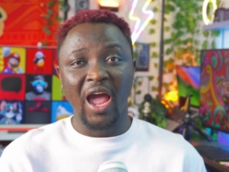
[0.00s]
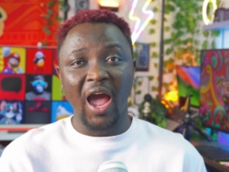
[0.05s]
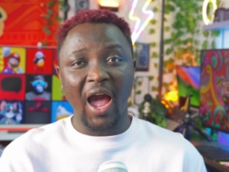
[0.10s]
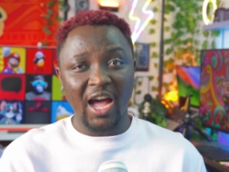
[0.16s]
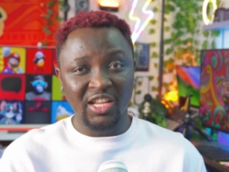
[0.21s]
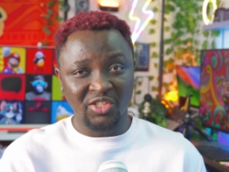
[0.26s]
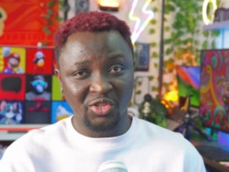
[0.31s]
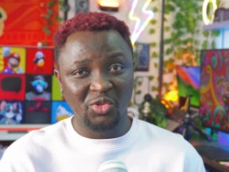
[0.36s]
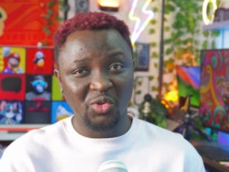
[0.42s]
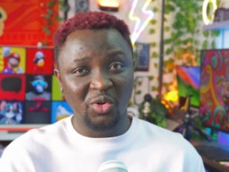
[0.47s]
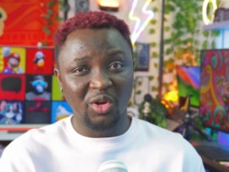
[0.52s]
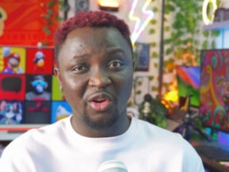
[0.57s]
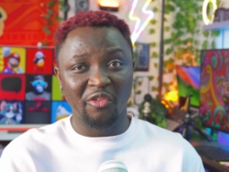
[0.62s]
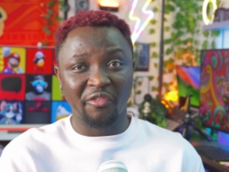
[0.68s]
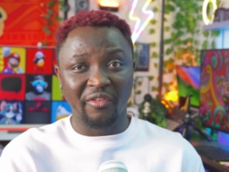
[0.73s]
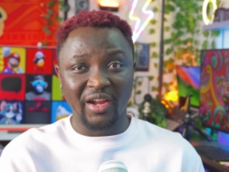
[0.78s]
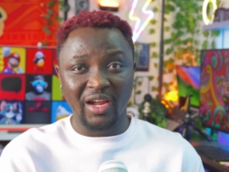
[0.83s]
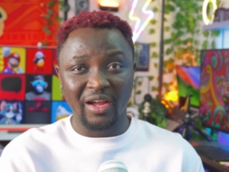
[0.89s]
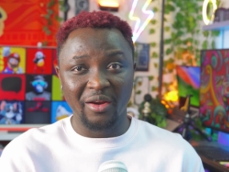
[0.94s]
As usual
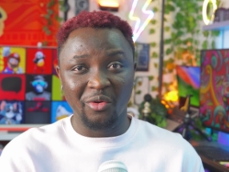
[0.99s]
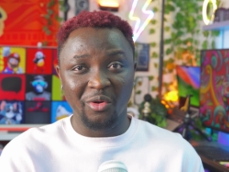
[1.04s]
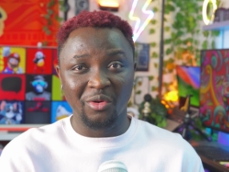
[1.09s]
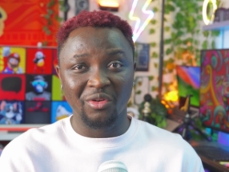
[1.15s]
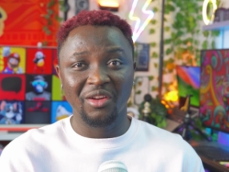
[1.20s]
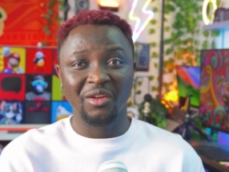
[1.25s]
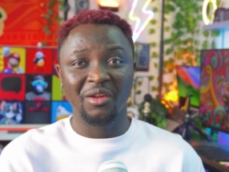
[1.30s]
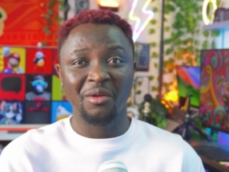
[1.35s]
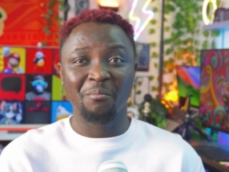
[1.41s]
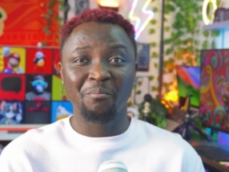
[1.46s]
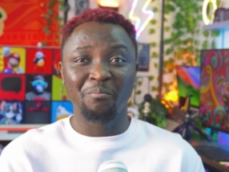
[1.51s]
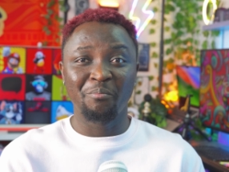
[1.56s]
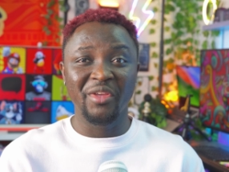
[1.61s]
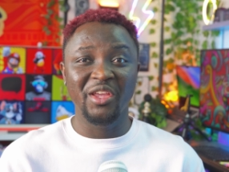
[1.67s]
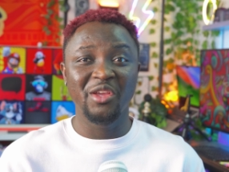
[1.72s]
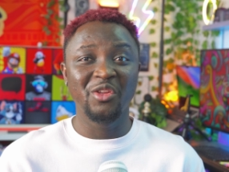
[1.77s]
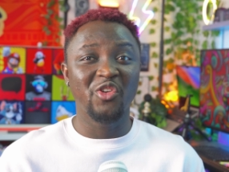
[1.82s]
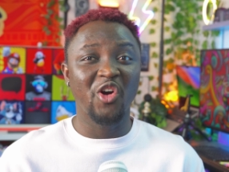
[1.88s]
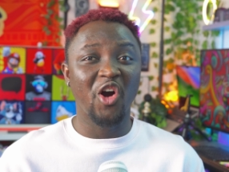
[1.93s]
of Canon,
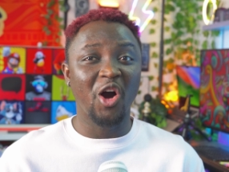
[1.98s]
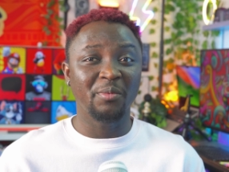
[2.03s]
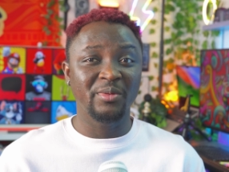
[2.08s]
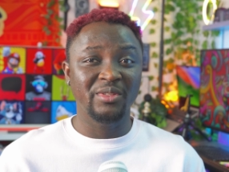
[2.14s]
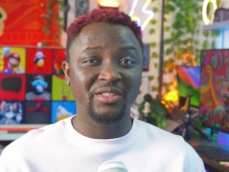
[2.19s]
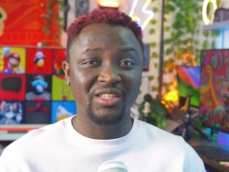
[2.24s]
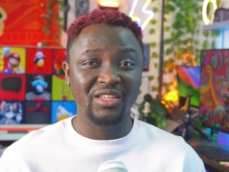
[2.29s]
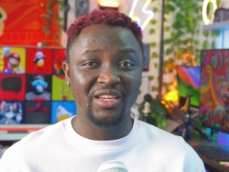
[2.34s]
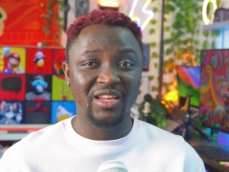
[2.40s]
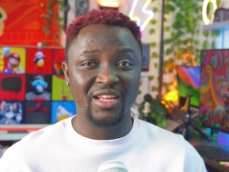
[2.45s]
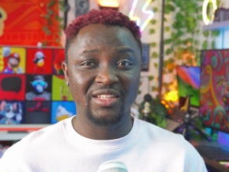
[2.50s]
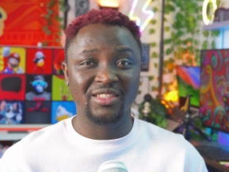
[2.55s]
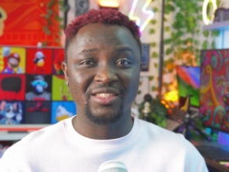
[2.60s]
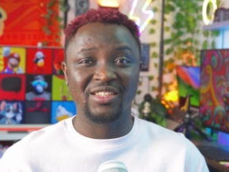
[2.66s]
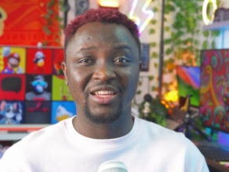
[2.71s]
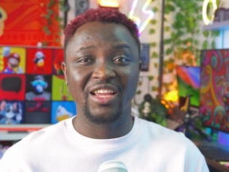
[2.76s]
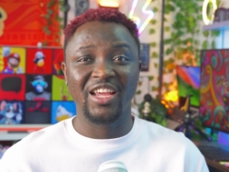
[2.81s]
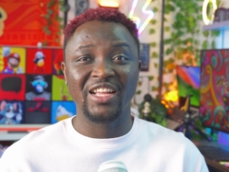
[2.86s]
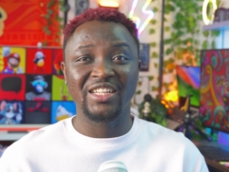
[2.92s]
being
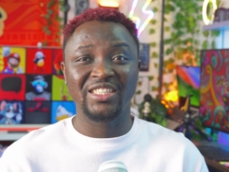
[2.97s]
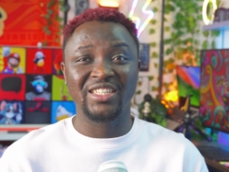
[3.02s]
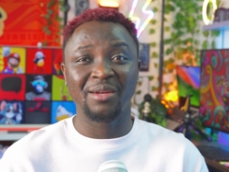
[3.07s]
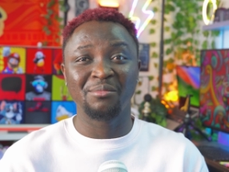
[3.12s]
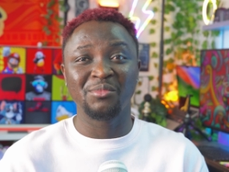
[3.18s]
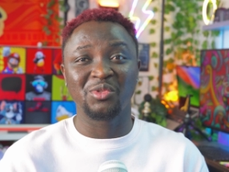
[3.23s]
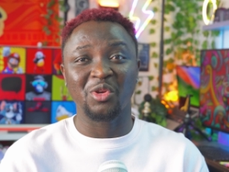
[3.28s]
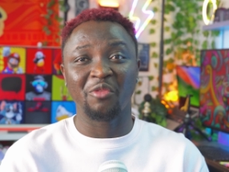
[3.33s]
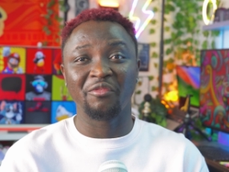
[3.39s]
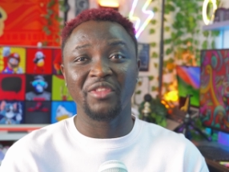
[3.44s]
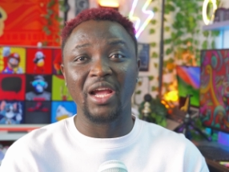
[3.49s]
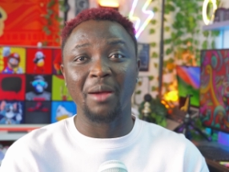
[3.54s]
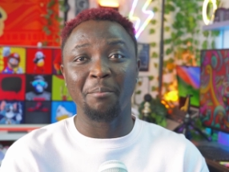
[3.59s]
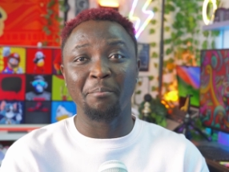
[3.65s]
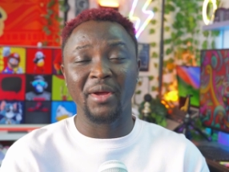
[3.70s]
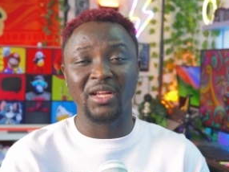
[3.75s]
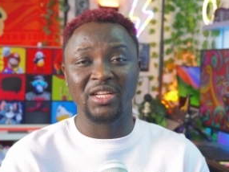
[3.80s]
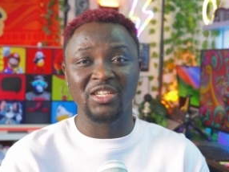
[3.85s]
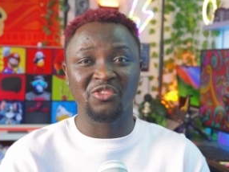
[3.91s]
obstinate in terms of their
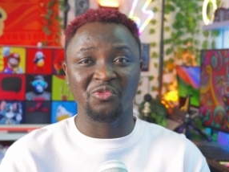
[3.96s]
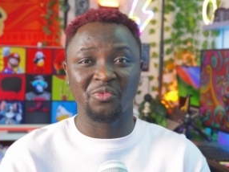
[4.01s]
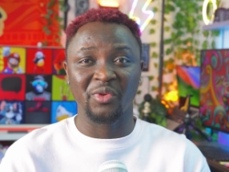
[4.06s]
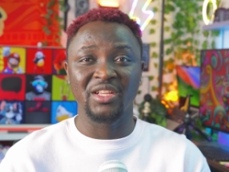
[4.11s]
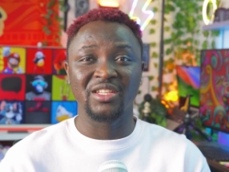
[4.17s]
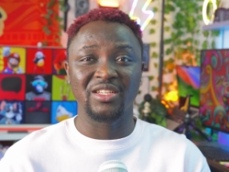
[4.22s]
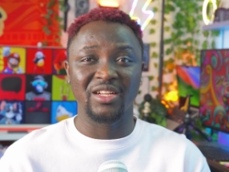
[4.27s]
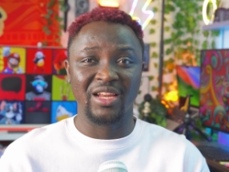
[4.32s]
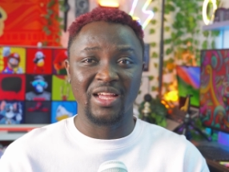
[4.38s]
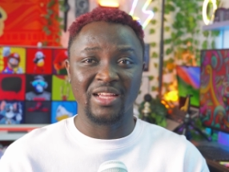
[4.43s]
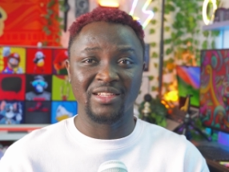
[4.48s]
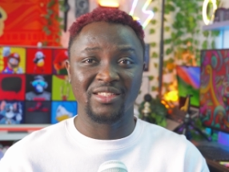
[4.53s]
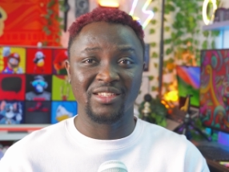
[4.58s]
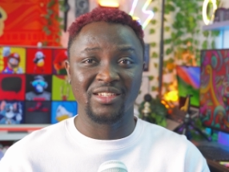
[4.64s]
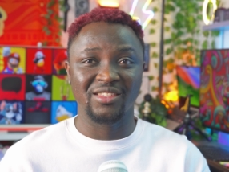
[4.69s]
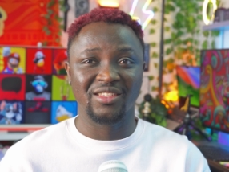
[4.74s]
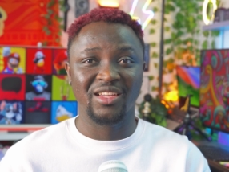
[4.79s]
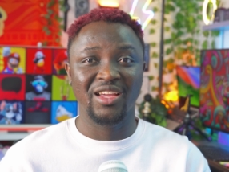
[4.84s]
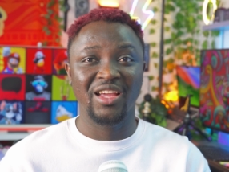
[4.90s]
budget range
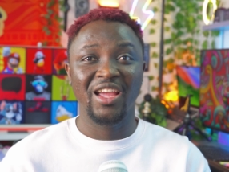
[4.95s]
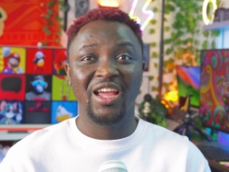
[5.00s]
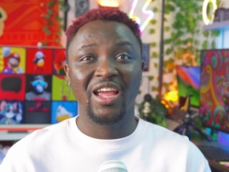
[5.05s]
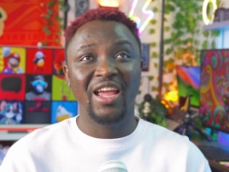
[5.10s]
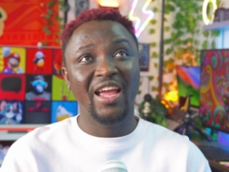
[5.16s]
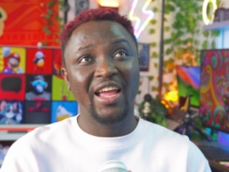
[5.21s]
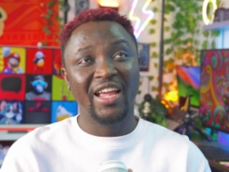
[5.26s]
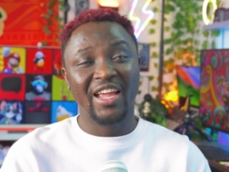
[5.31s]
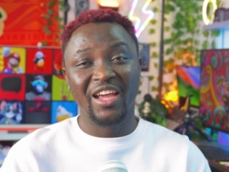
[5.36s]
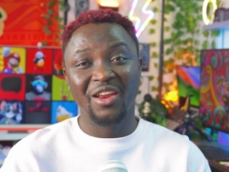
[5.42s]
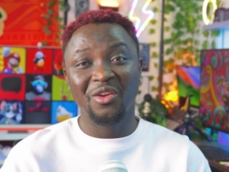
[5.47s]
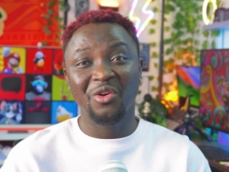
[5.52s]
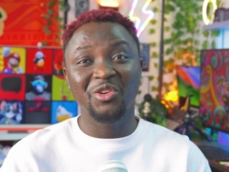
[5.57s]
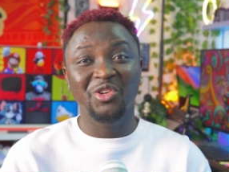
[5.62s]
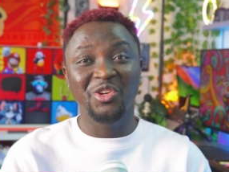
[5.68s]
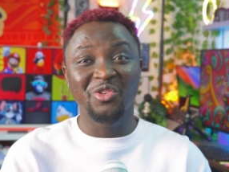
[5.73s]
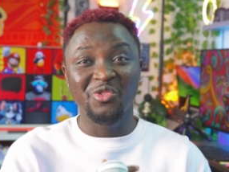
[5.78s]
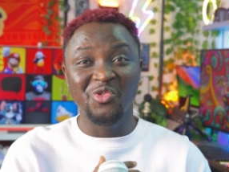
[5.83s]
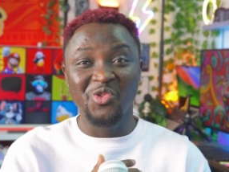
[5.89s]
lenses,
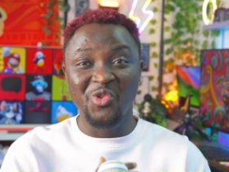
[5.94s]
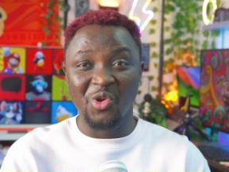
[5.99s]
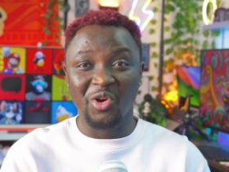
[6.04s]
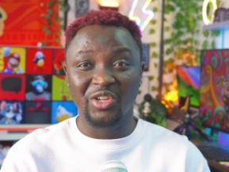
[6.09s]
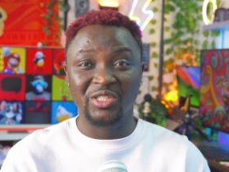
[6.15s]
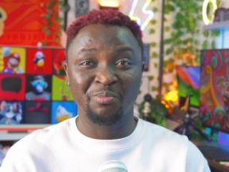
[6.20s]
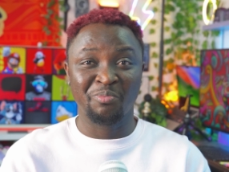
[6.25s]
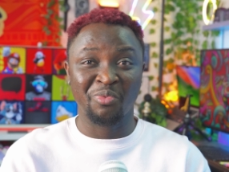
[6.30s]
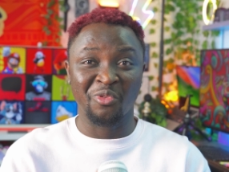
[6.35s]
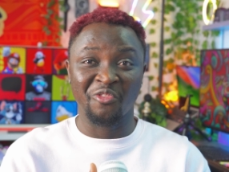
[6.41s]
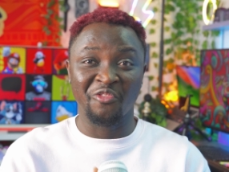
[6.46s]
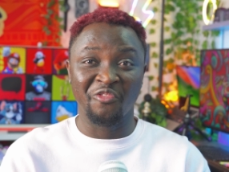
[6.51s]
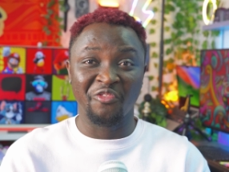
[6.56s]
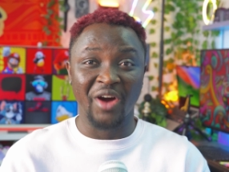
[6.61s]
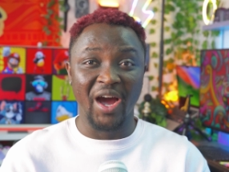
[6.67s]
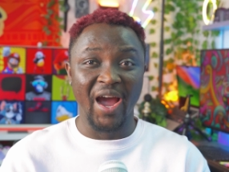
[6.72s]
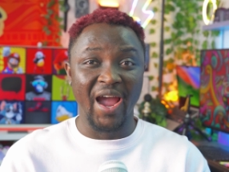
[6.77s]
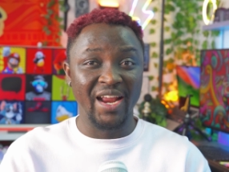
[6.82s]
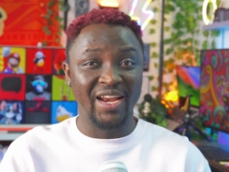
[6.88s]
Canon do not
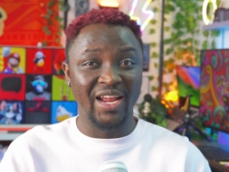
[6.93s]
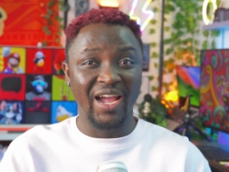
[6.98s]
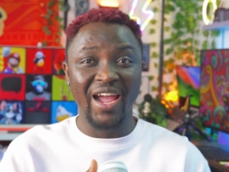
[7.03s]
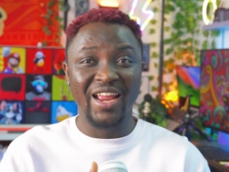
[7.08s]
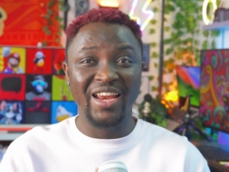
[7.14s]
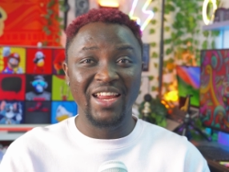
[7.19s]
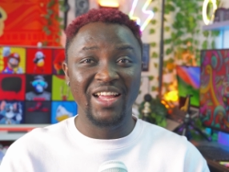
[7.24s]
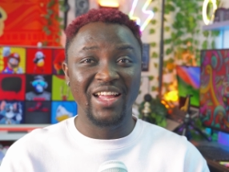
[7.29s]
provide any